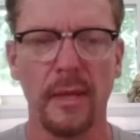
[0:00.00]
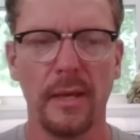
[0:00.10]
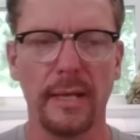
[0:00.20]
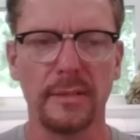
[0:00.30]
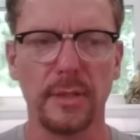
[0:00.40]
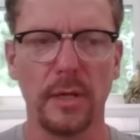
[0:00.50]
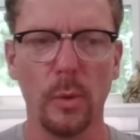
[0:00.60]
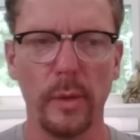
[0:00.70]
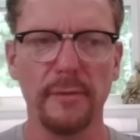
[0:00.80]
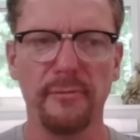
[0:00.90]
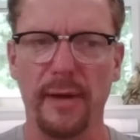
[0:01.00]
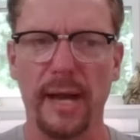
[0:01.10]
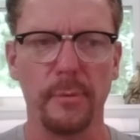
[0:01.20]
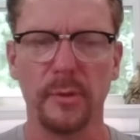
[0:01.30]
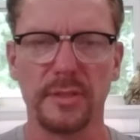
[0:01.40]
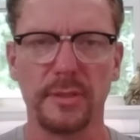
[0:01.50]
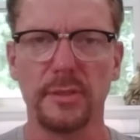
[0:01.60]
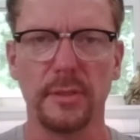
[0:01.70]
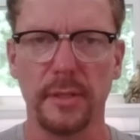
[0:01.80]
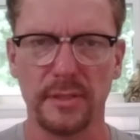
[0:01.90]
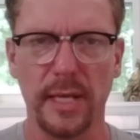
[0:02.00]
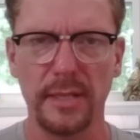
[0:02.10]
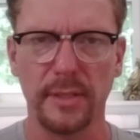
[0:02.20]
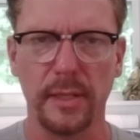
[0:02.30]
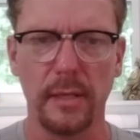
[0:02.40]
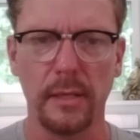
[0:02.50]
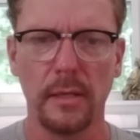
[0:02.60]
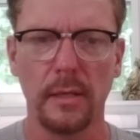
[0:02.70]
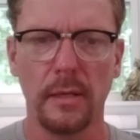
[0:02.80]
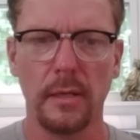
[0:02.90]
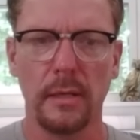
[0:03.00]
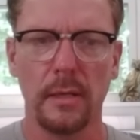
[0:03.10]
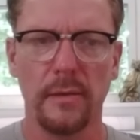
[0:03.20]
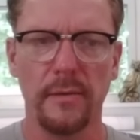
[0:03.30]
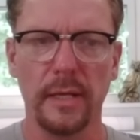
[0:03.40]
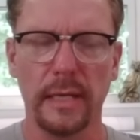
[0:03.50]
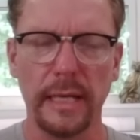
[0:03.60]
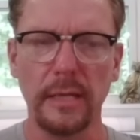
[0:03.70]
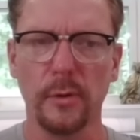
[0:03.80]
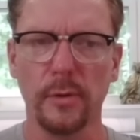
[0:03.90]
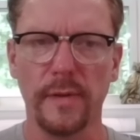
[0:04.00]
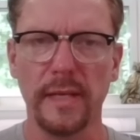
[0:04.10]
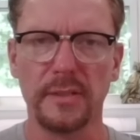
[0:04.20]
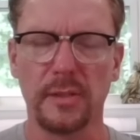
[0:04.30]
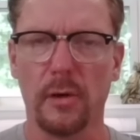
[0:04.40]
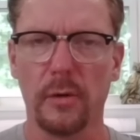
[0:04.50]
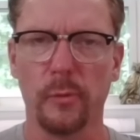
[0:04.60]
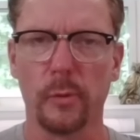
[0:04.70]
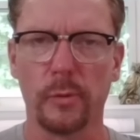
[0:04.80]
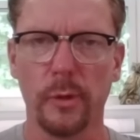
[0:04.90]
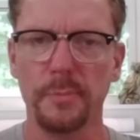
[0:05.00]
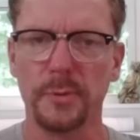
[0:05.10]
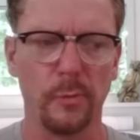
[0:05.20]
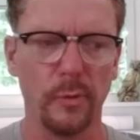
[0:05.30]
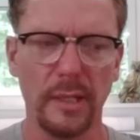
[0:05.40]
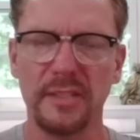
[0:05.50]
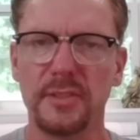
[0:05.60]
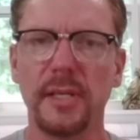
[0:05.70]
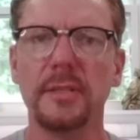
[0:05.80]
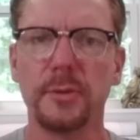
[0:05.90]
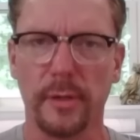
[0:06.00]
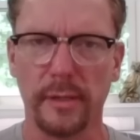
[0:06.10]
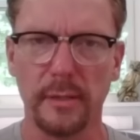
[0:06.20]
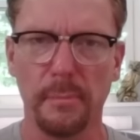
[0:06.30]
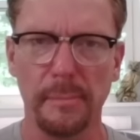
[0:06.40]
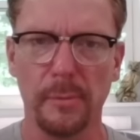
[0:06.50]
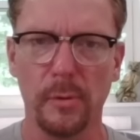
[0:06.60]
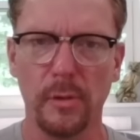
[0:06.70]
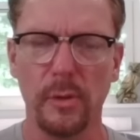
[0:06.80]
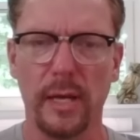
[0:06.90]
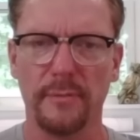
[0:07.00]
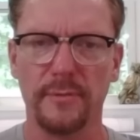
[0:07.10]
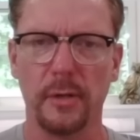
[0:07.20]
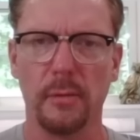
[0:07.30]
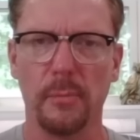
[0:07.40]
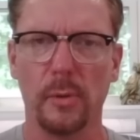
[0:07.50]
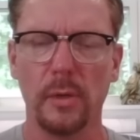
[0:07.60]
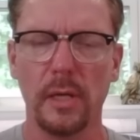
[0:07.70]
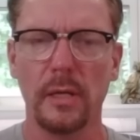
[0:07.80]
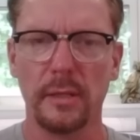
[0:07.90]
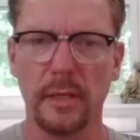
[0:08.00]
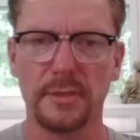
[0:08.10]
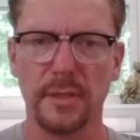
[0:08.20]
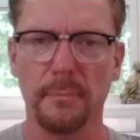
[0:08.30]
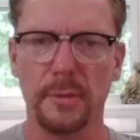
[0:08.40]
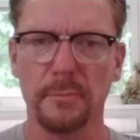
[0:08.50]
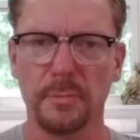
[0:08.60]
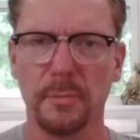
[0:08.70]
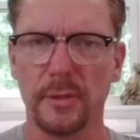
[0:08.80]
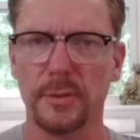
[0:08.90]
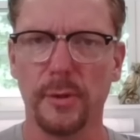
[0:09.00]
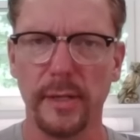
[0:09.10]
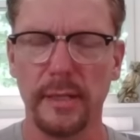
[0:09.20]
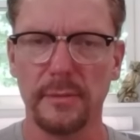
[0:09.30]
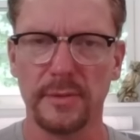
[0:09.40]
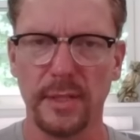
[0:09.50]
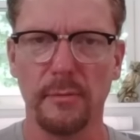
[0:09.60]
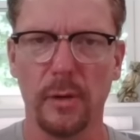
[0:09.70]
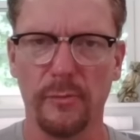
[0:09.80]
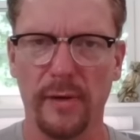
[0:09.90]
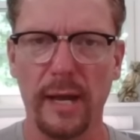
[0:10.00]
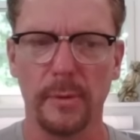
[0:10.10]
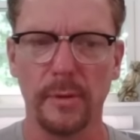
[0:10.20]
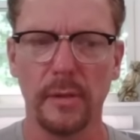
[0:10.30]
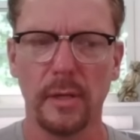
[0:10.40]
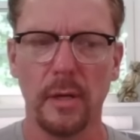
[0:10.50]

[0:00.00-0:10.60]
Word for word: And so, if fiber is such a necessity then either these carnivore groups are really censoring the people who have terrible gut symptoms because they're eating zero fiber.